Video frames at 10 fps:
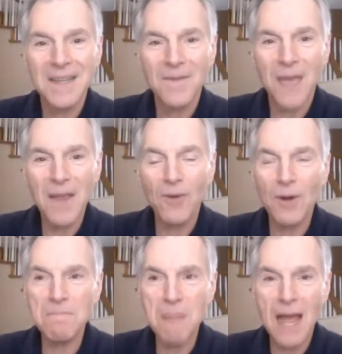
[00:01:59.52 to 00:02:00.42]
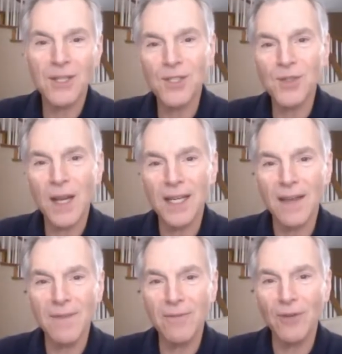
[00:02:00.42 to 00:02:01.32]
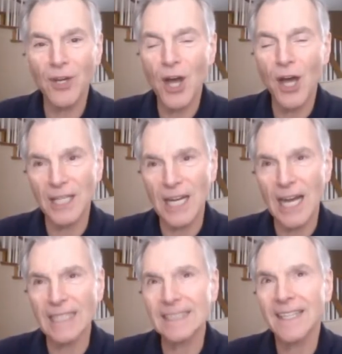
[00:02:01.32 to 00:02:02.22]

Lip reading: Favorite mountain trail I've ever gone on.